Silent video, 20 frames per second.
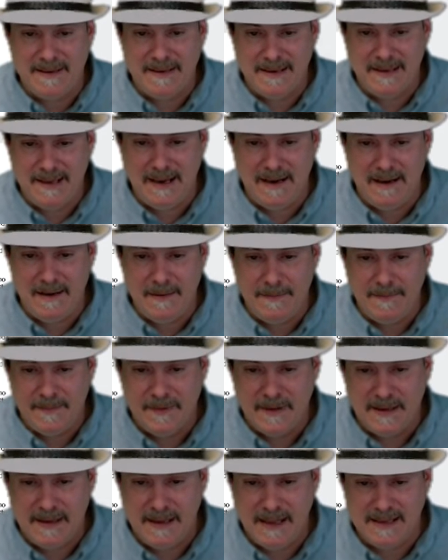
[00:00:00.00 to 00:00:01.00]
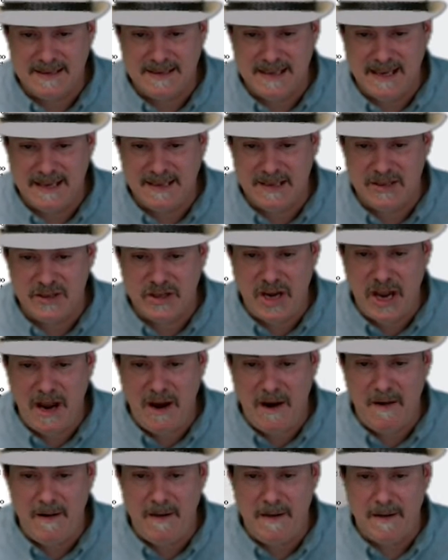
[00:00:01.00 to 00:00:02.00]
into there let's get the
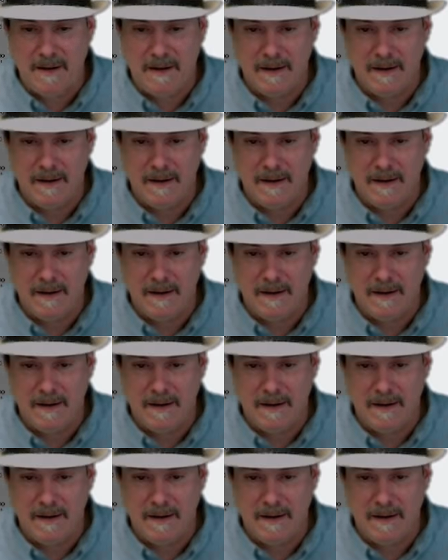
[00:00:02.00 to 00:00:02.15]
share